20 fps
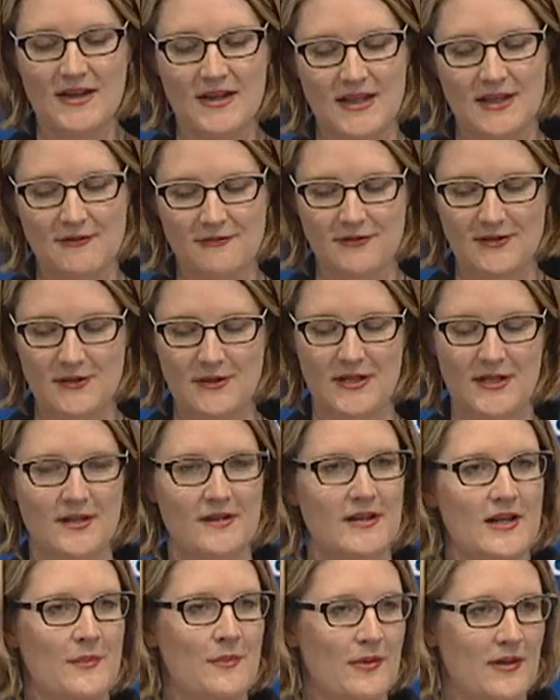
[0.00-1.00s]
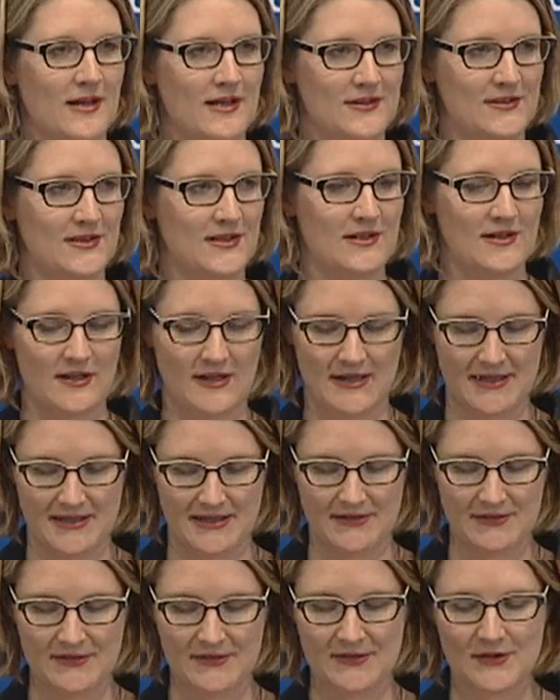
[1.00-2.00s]
If you hear applause in our
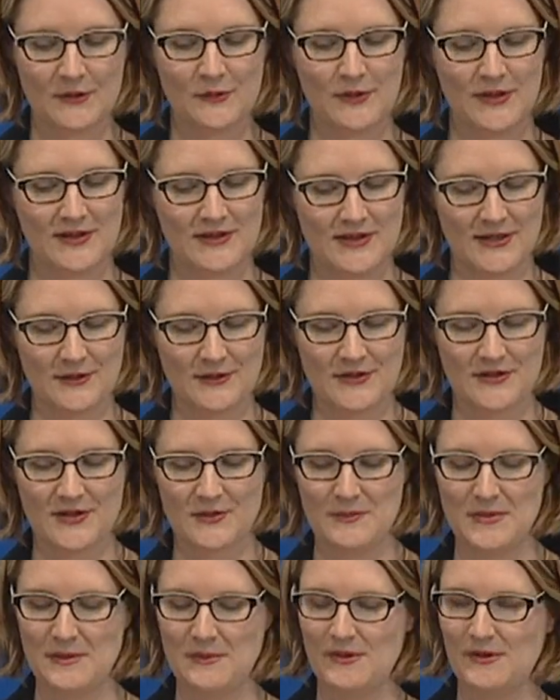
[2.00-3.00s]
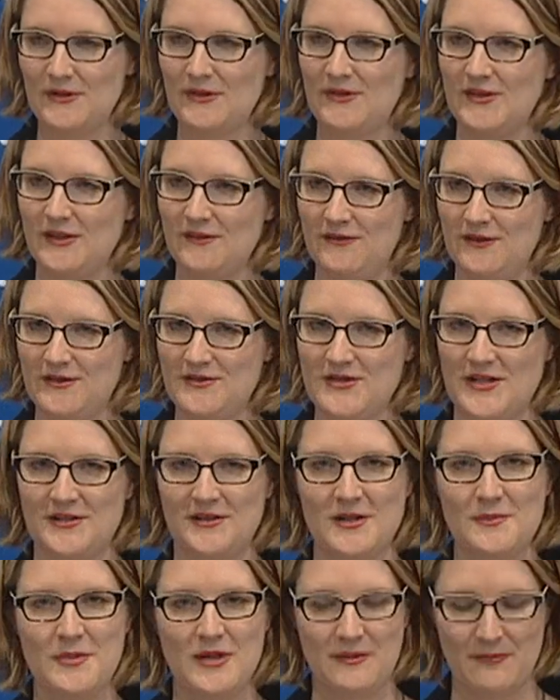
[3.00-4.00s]
audience, we'd note that members of the
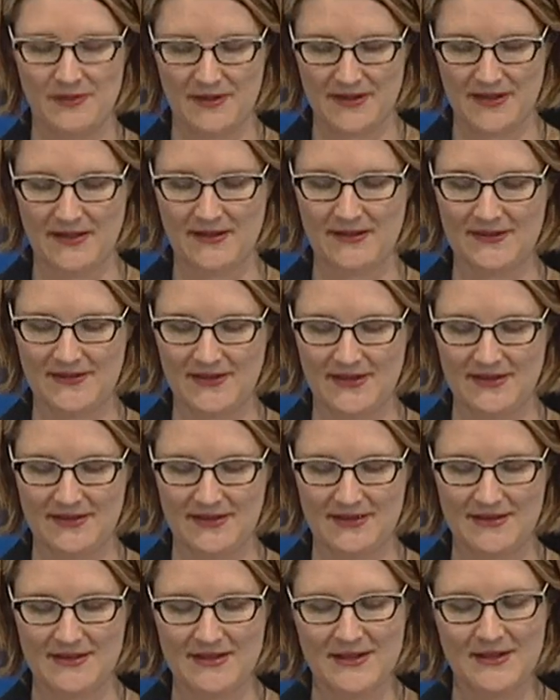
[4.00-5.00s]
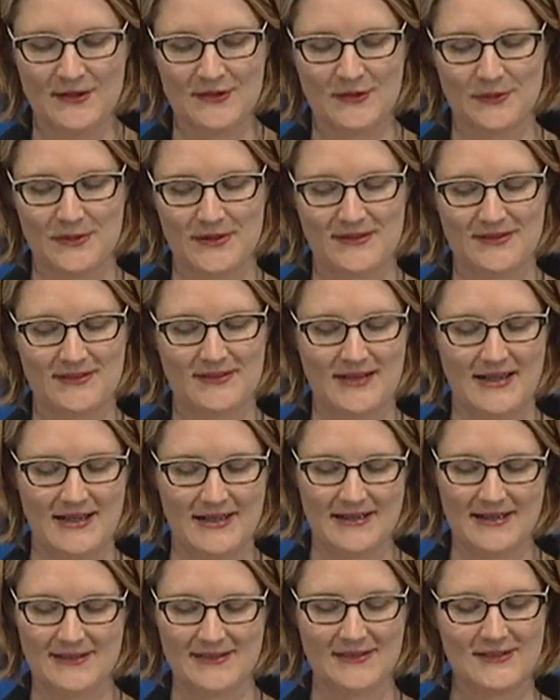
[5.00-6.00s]
general public are attending, so it is
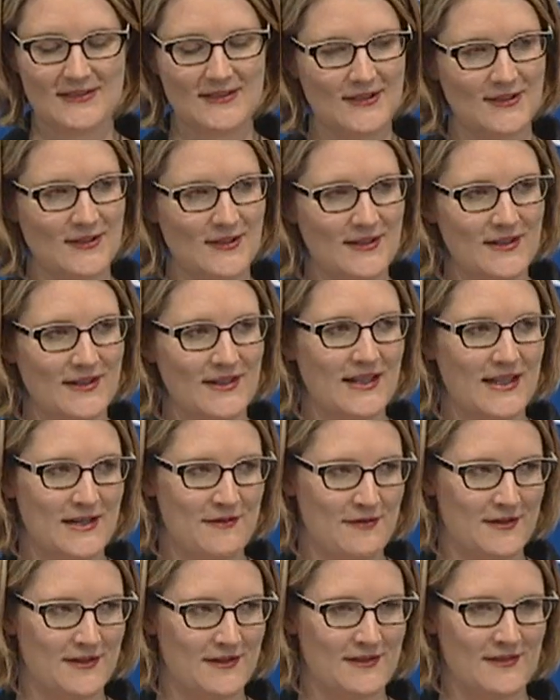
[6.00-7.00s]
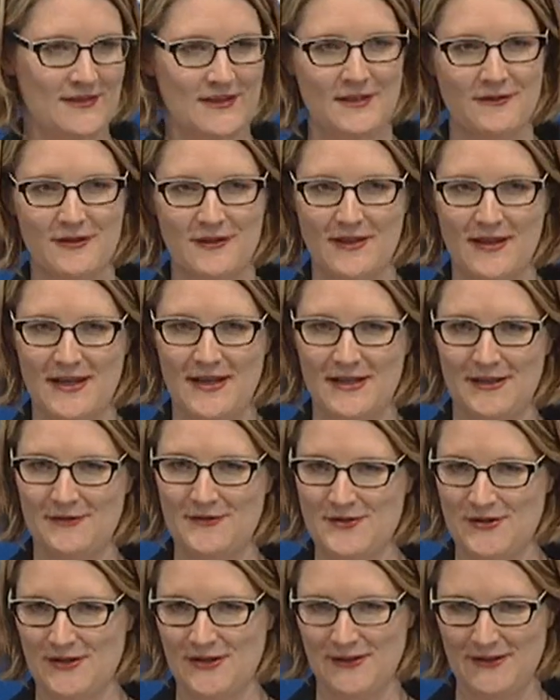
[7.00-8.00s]
not necessarily evidence of a lack of
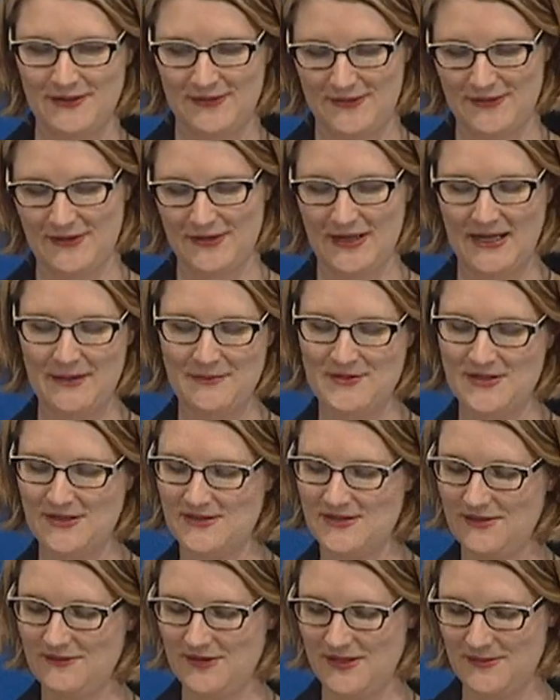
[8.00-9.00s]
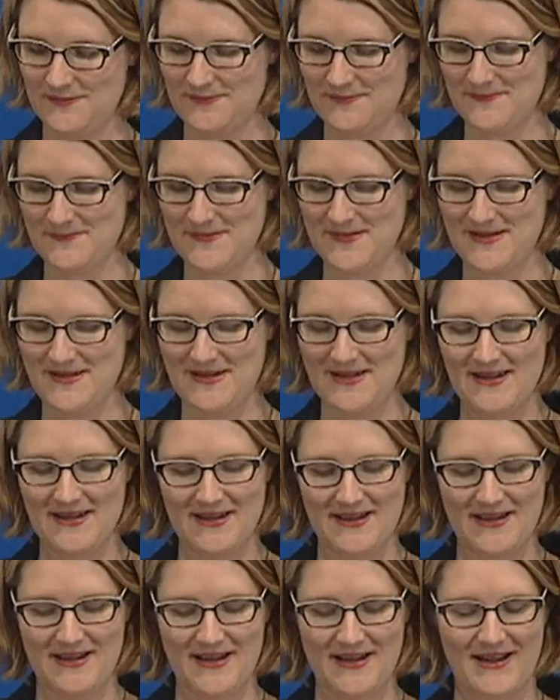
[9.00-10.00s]
journalistic objectivity.
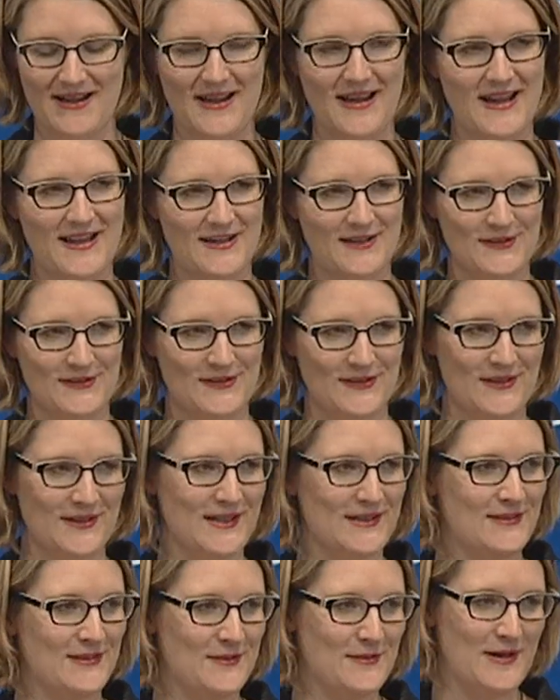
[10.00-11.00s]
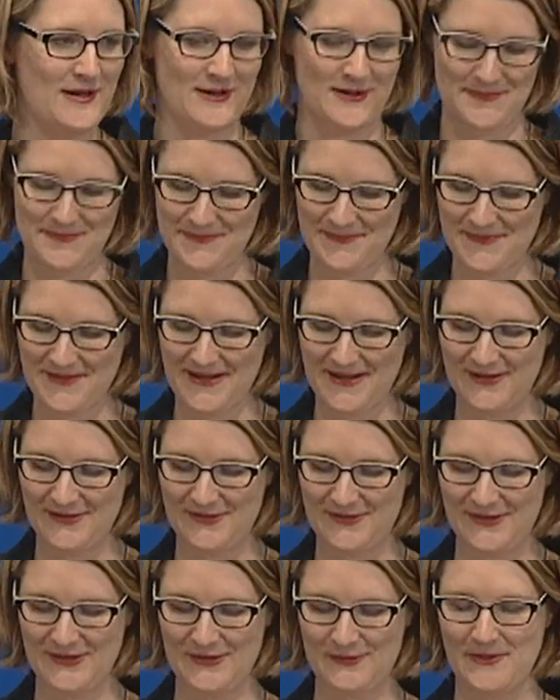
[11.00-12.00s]
I'd also like to welcome our
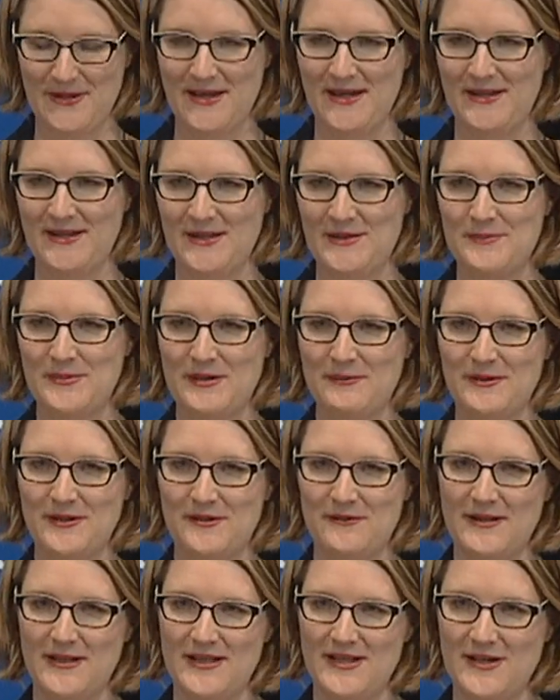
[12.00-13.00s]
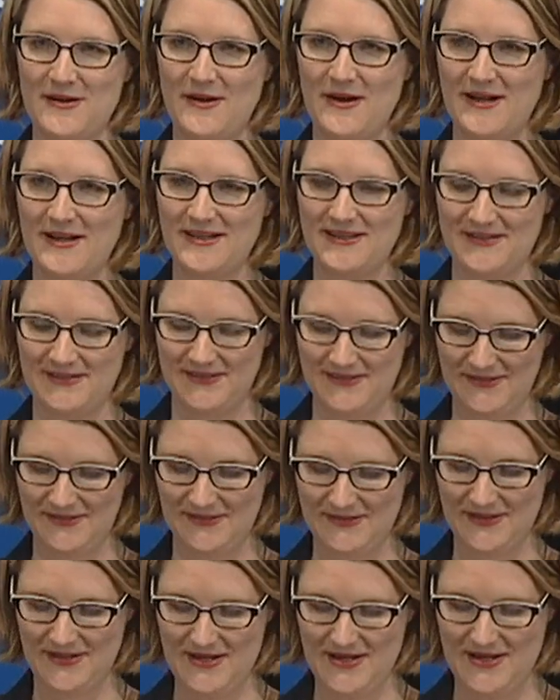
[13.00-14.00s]
C-SPAN and public radio audiences.